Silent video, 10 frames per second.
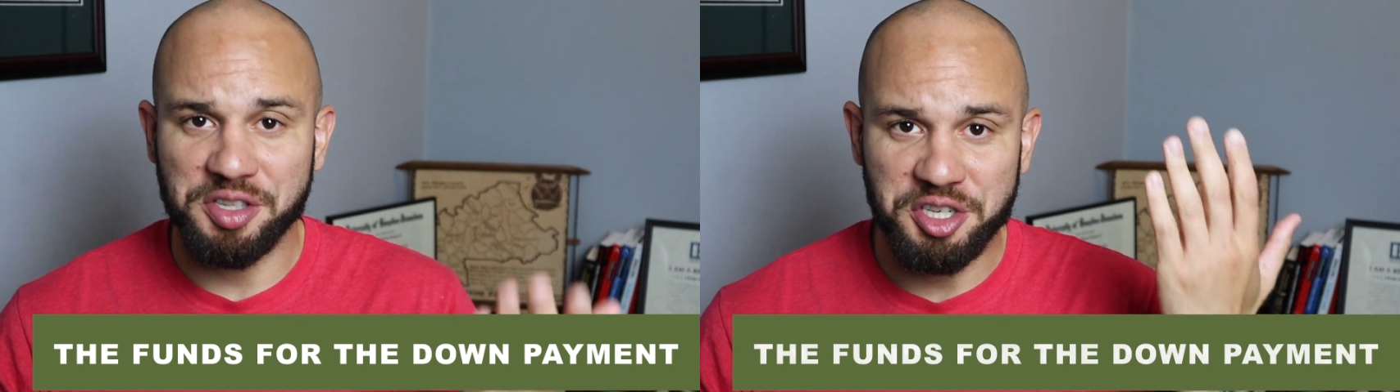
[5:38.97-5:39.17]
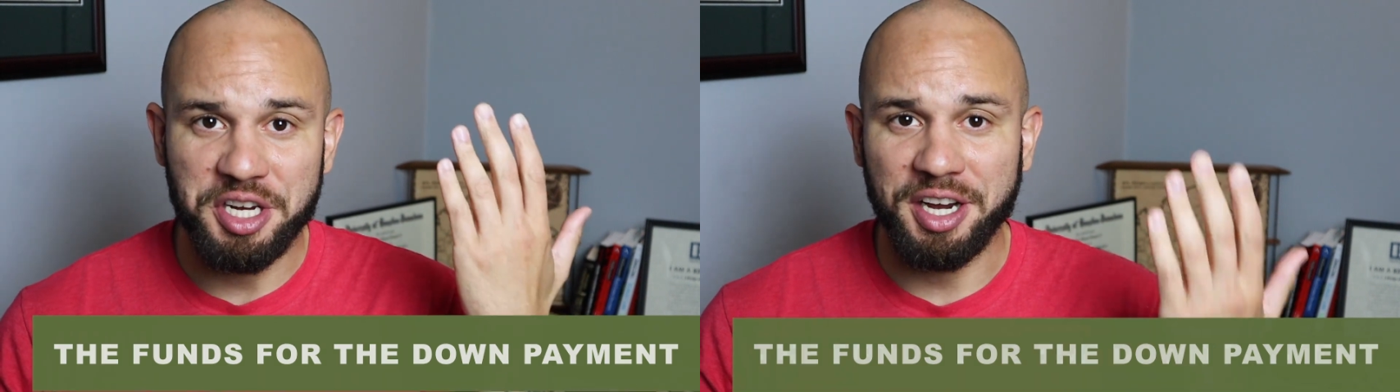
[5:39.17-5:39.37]

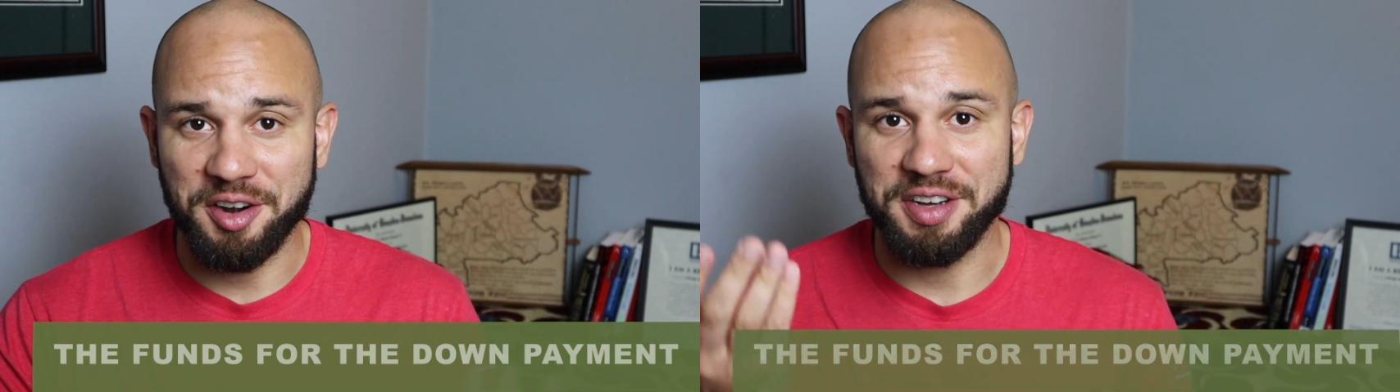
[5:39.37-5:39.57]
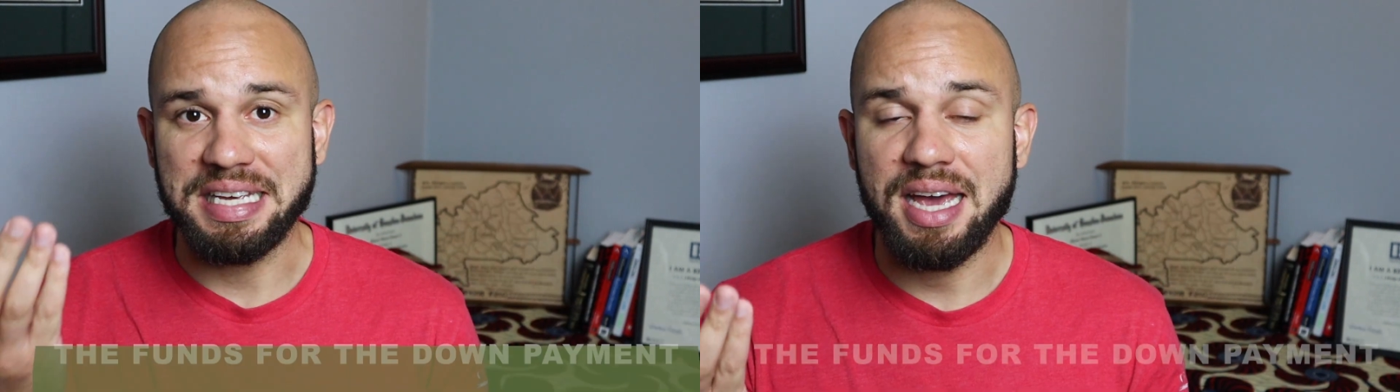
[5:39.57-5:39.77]
the chicken
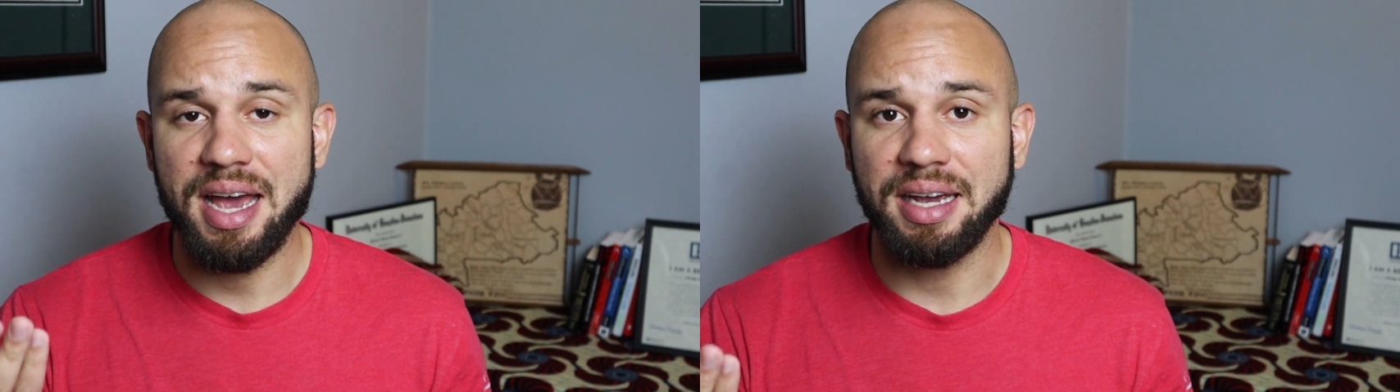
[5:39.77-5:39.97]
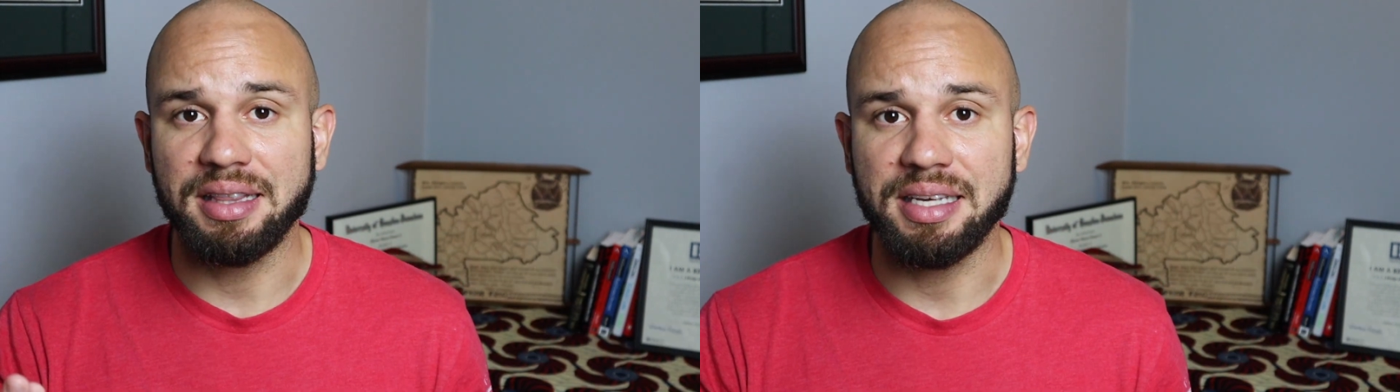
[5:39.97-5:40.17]
or the
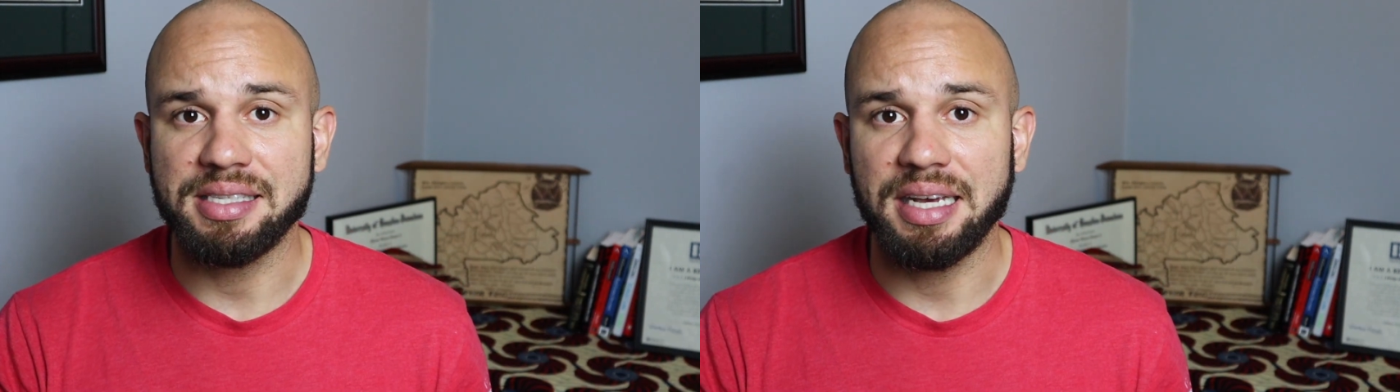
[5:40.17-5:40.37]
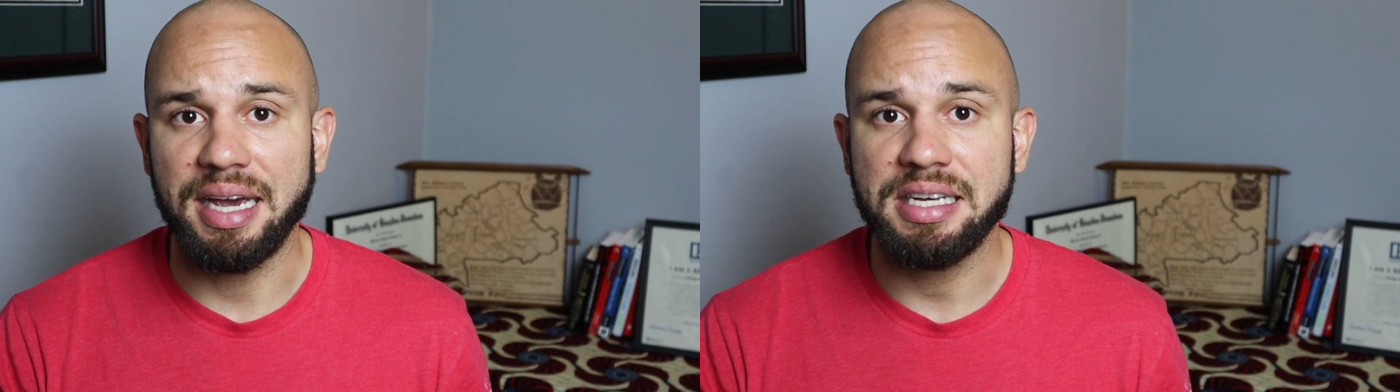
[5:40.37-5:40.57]
egg in
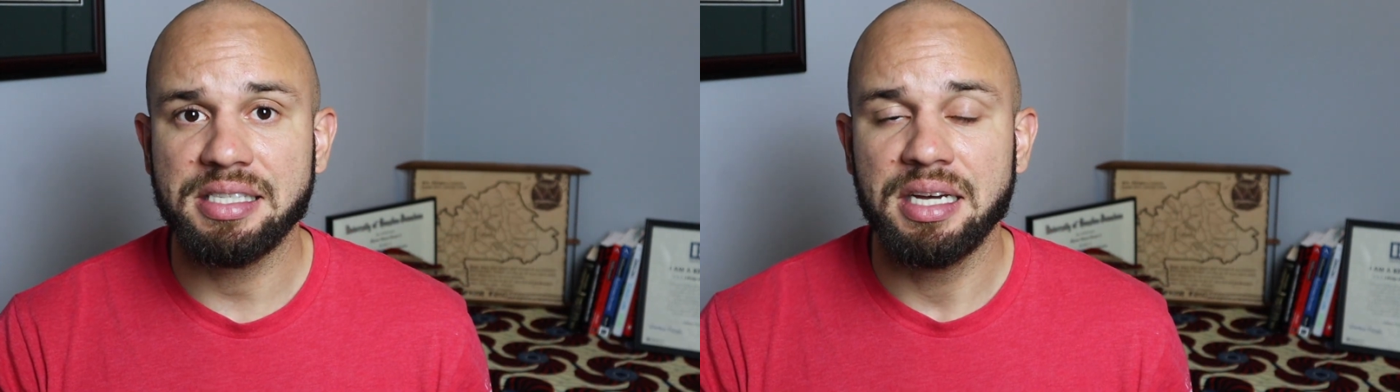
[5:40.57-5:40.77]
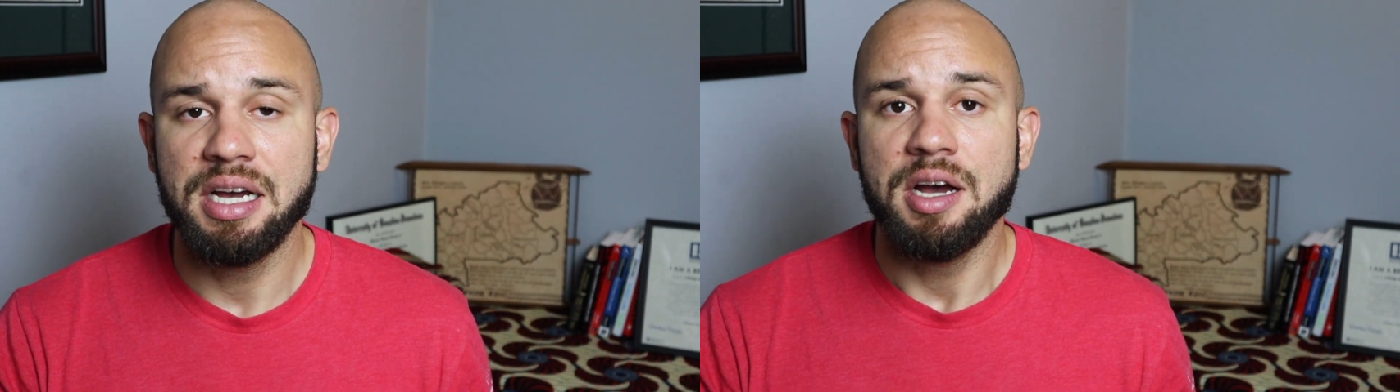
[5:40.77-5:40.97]
this
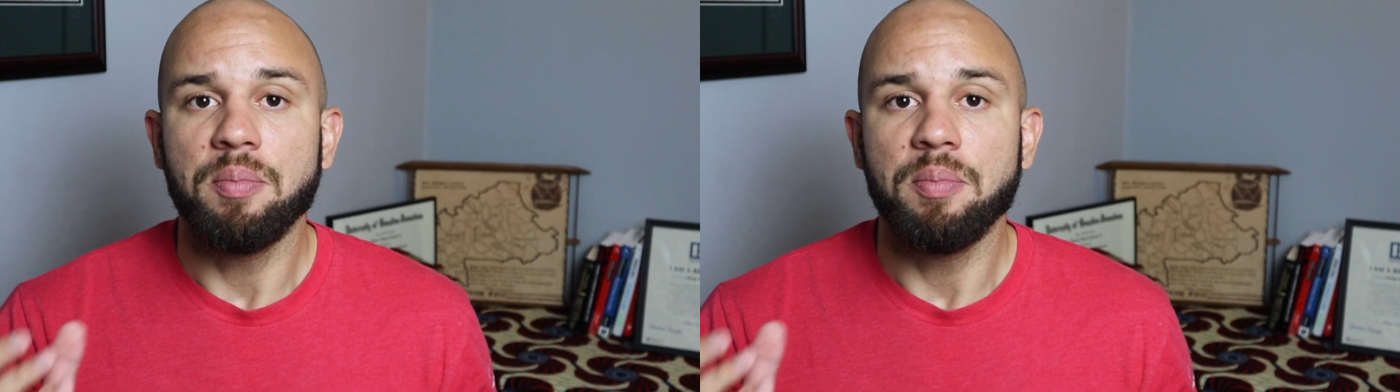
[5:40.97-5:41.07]
case,